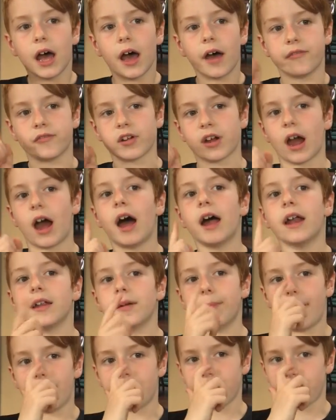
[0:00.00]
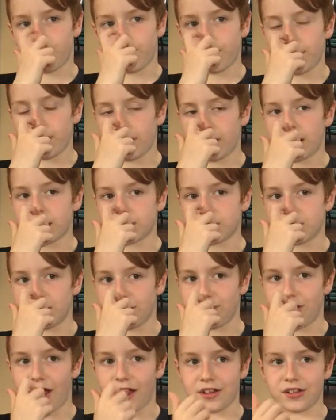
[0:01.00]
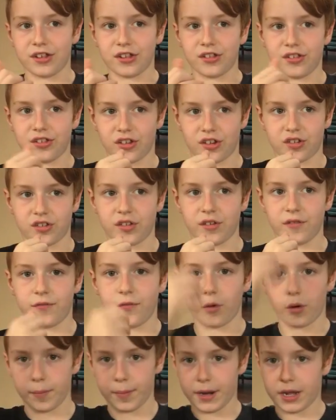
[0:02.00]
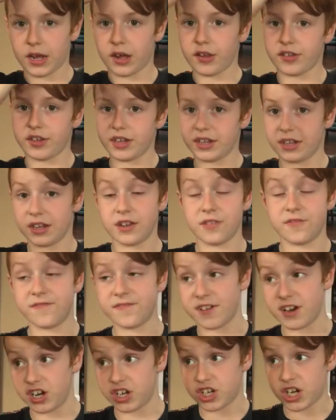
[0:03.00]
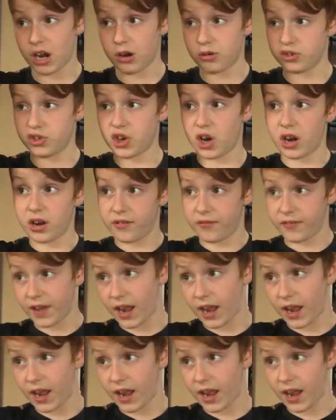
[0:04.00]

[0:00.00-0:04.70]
I forgot about his re-election in 1964 because he did finish out John F.